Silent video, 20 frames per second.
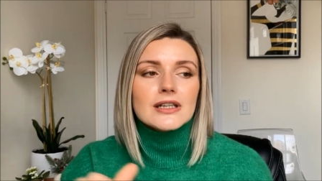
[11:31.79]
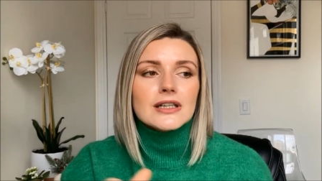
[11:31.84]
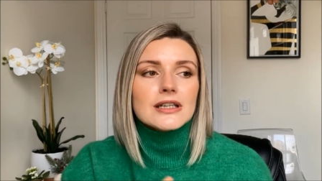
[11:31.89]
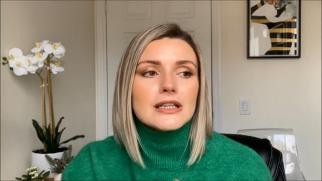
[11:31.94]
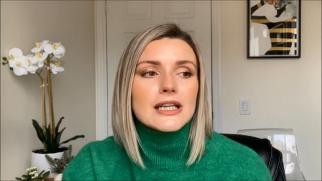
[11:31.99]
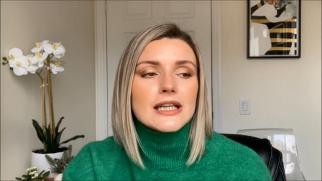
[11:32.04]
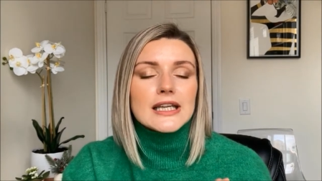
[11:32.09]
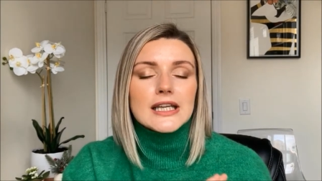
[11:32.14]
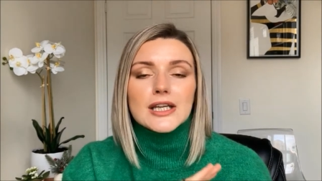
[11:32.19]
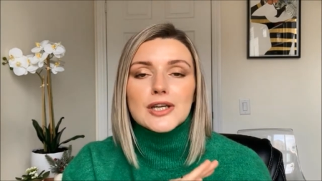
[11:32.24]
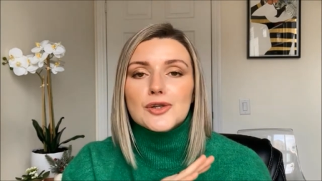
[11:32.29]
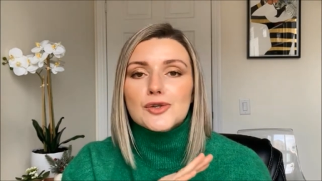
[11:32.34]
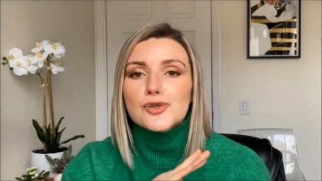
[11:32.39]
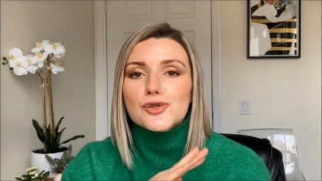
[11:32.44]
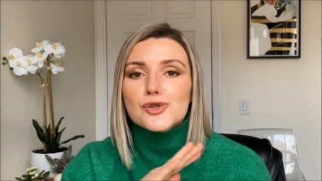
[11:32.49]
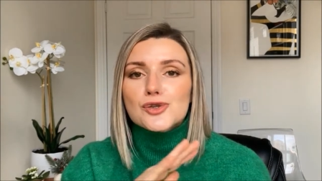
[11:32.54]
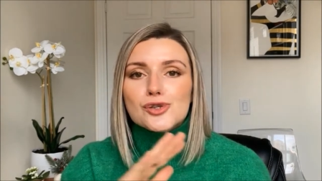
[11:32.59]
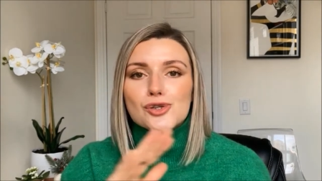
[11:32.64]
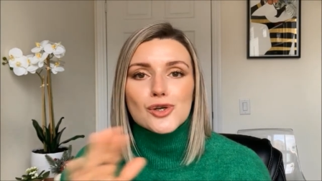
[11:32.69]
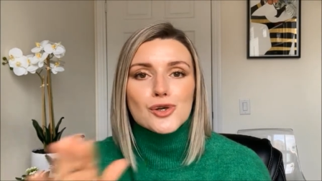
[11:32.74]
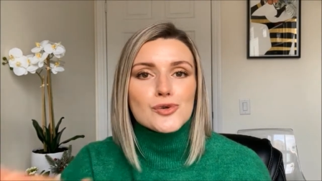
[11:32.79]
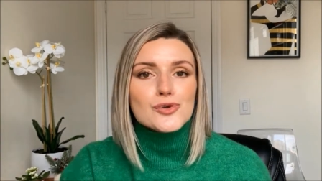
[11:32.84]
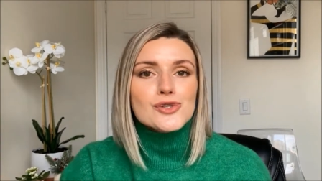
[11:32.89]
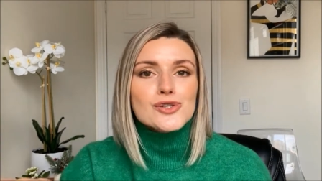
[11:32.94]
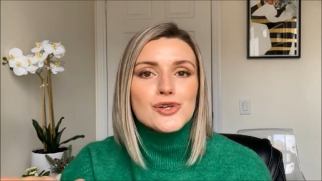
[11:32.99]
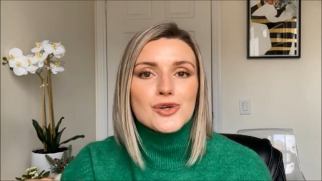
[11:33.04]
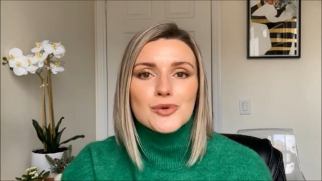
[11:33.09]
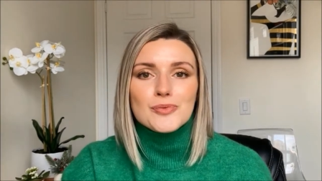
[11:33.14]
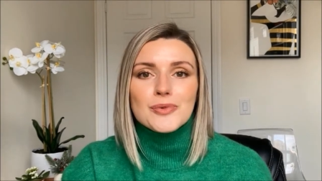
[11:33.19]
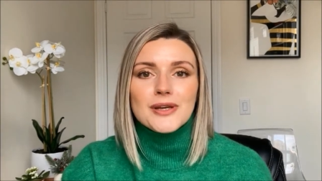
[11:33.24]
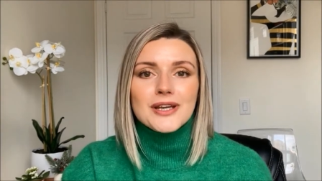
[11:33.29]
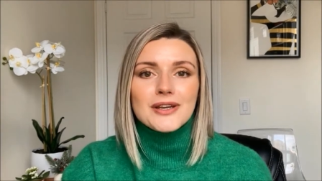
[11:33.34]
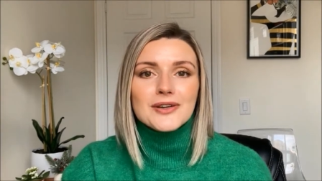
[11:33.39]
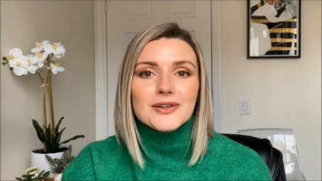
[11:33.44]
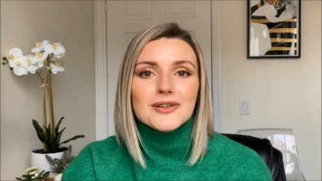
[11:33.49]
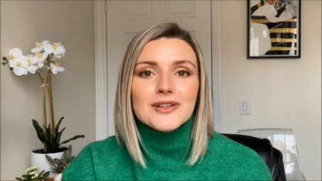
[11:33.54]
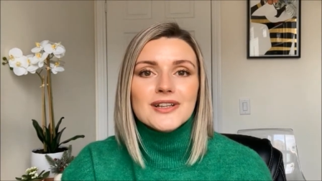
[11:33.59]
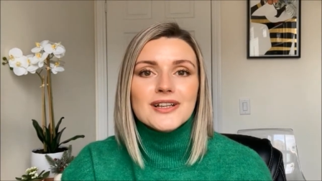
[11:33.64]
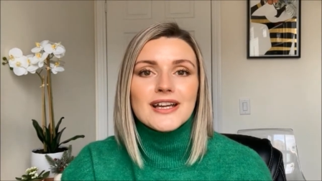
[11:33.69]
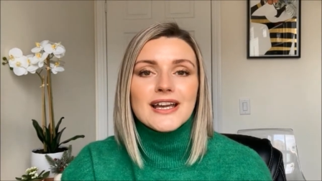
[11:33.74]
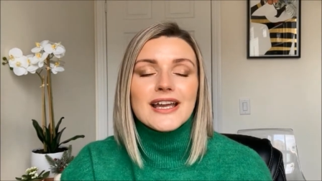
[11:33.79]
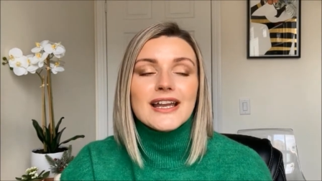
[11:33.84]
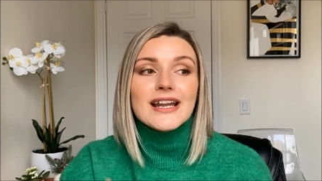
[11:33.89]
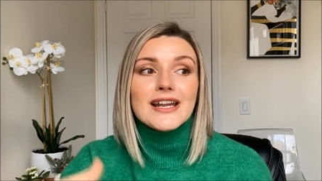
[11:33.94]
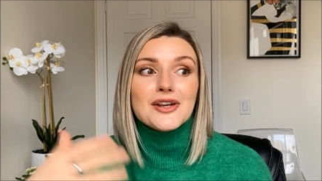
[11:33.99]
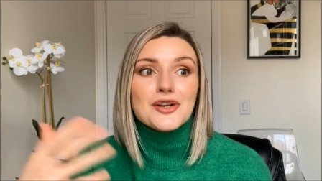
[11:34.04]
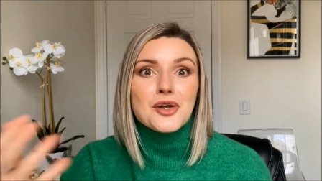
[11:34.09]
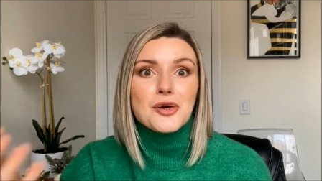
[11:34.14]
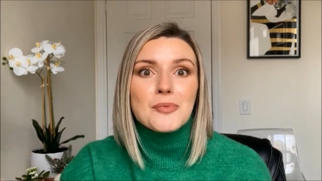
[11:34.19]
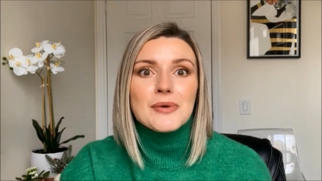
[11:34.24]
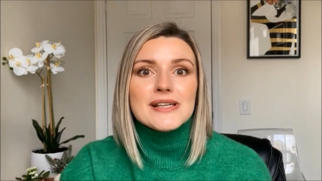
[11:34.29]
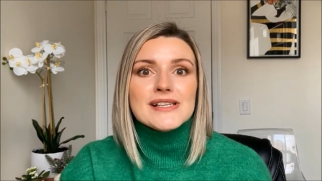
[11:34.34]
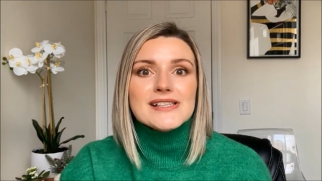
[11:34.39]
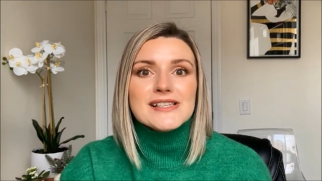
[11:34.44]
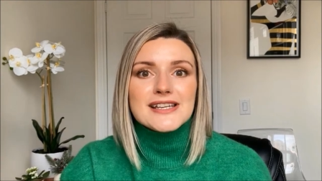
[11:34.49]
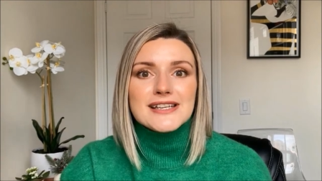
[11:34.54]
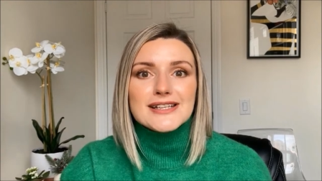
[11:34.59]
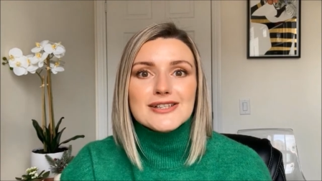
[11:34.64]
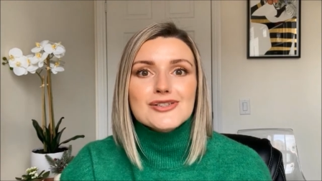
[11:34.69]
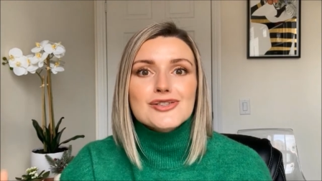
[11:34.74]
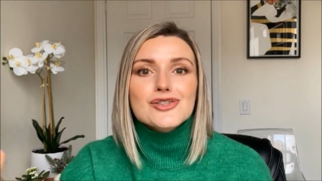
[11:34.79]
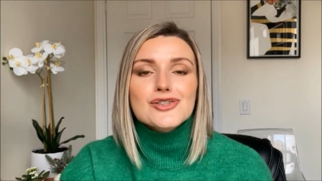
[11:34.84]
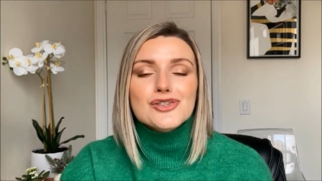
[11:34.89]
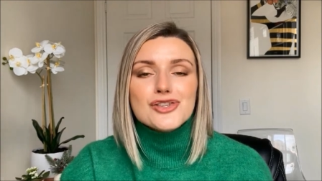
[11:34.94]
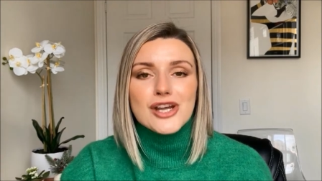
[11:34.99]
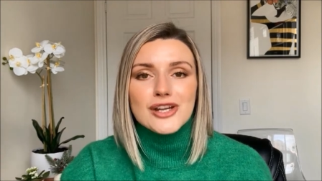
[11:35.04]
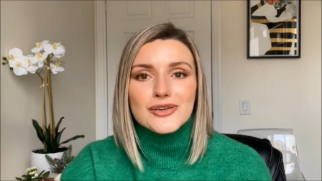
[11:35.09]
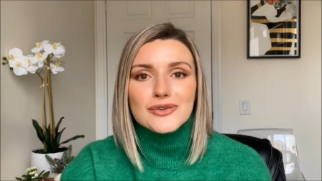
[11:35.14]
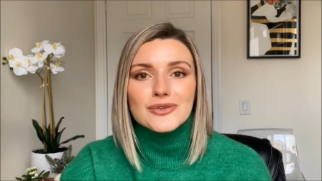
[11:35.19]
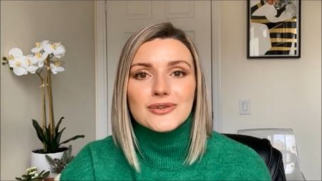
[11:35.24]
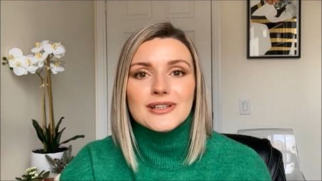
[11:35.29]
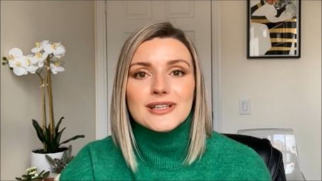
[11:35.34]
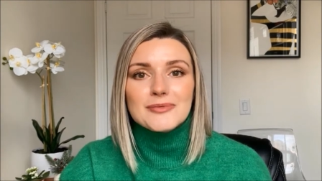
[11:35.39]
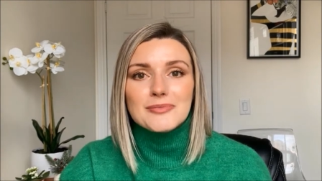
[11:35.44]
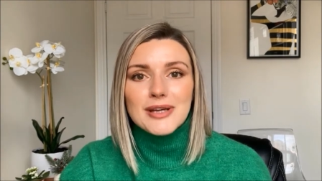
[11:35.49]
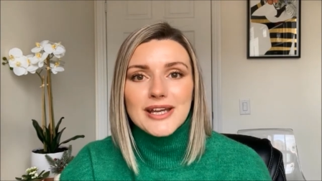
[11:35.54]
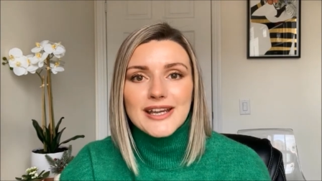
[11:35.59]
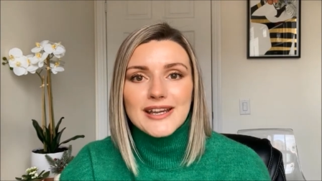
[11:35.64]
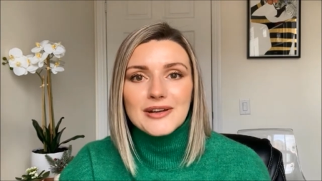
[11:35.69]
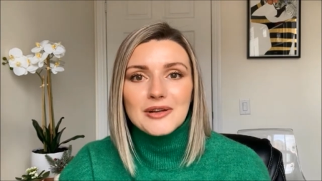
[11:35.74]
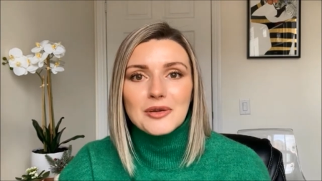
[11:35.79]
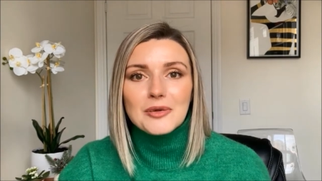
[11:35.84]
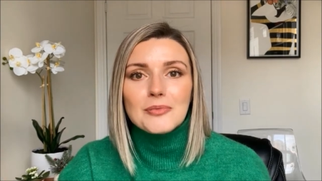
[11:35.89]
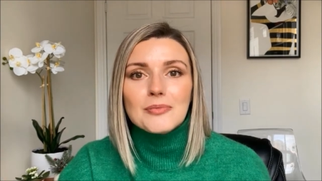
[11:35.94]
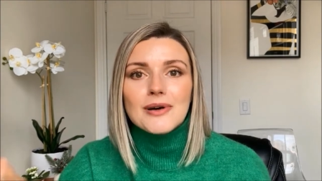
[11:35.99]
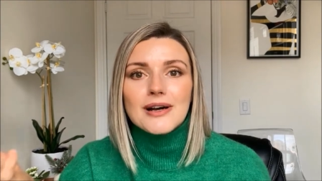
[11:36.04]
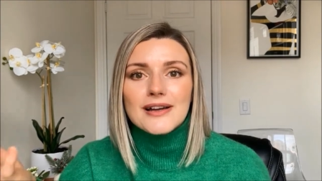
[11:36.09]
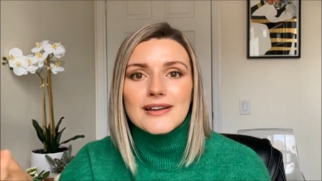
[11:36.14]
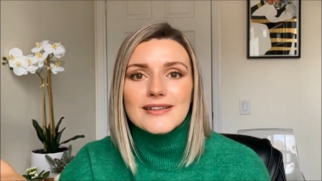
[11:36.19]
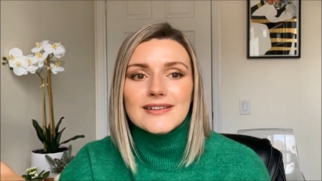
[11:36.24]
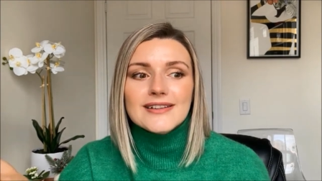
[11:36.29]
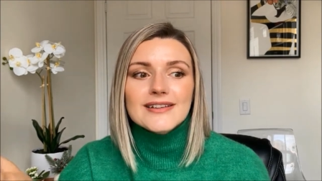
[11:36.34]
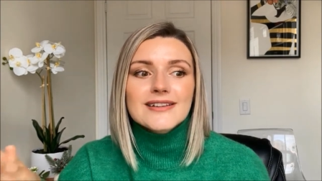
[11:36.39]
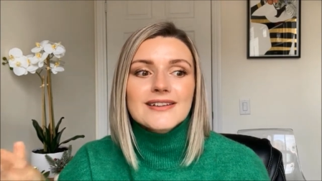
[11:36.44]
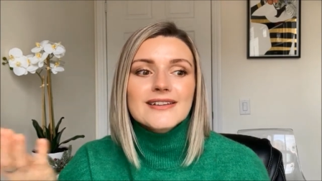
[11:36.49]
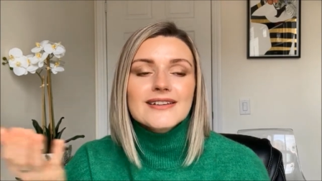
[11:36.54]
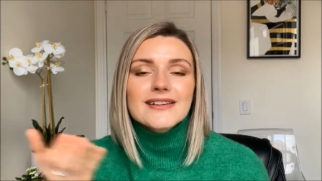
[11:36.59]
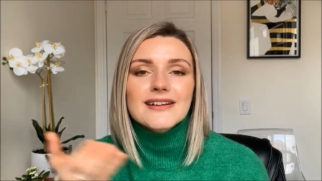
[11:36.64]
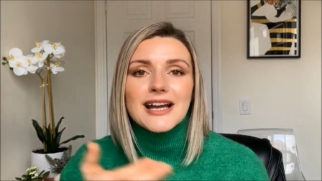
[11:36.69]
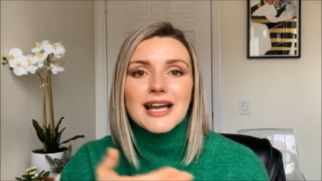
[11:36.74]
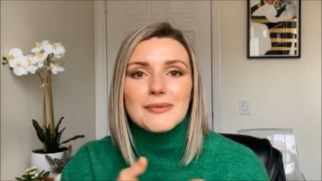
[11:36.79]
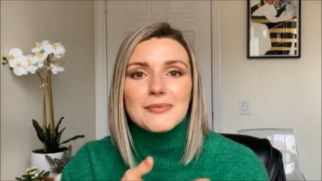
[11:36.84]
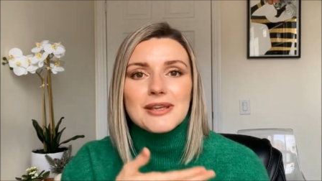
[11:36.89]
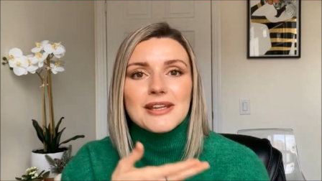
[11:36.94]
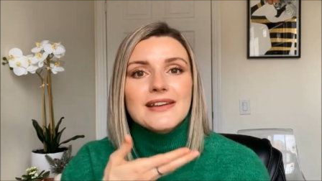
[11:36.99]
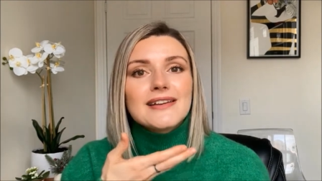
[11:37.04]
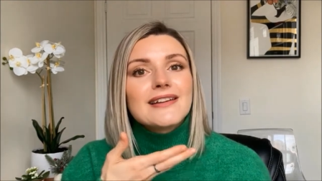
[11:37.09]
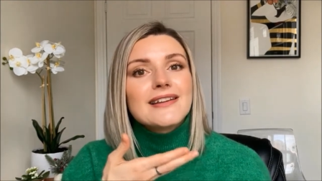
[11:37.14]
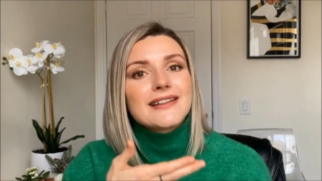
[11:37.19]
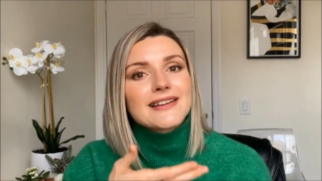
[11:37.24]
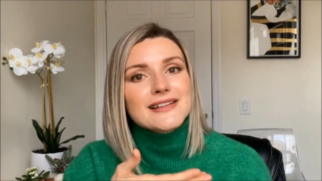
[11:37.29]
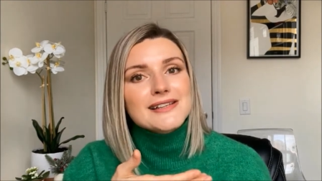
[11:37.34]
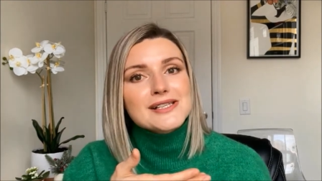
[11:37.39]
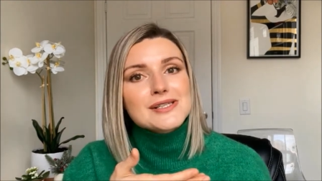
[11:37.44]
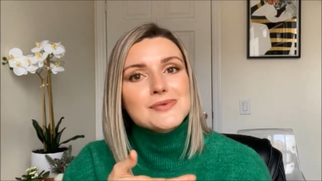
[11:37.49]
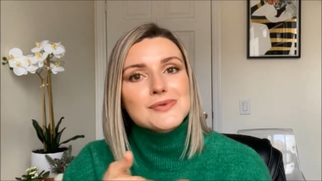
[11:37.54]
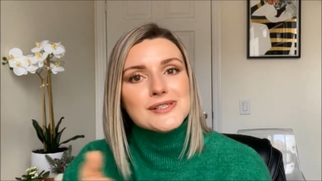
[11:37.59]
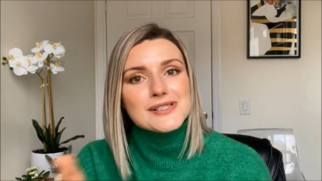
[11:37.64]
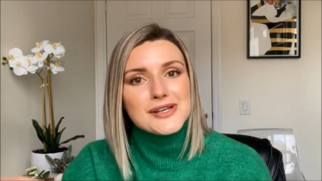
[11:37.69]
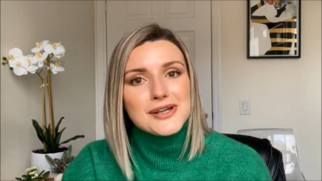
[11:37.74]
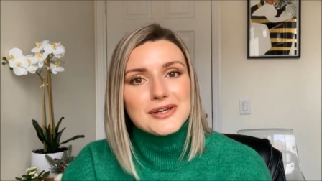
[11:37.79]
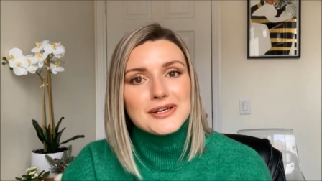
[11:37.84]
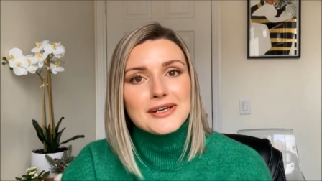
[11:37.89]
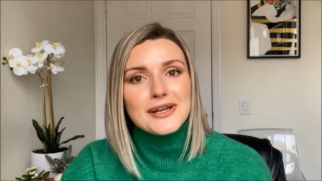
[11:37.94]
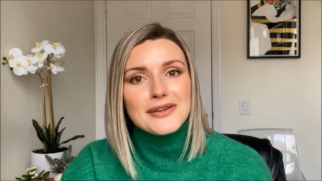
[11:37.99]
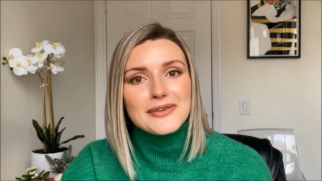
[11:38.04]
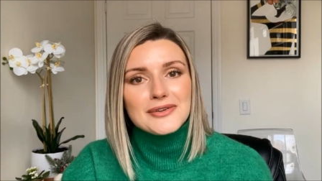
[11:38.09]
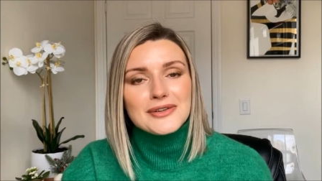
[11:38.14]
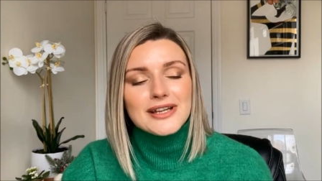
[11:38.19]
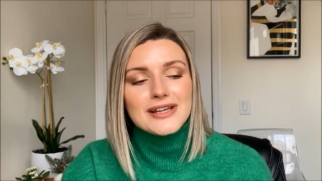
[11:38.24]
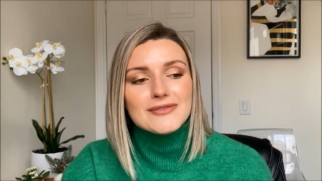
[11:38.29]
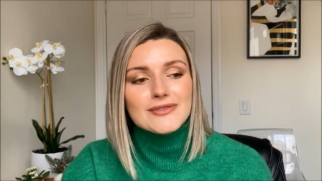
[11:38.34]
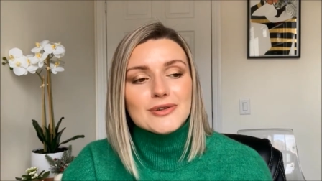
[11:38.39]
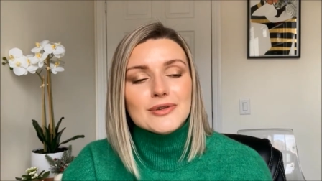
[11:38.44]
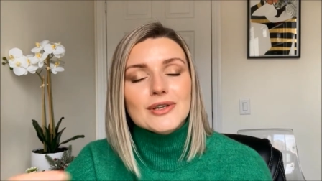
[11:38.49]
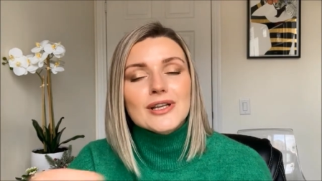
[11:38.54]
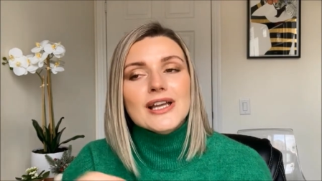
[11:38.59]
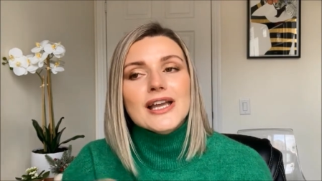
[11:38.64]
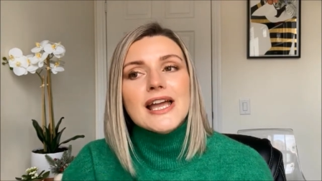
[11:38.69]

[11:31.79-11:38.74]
like so pale. And I know my skin is generally pale, but I mean, this was on another level.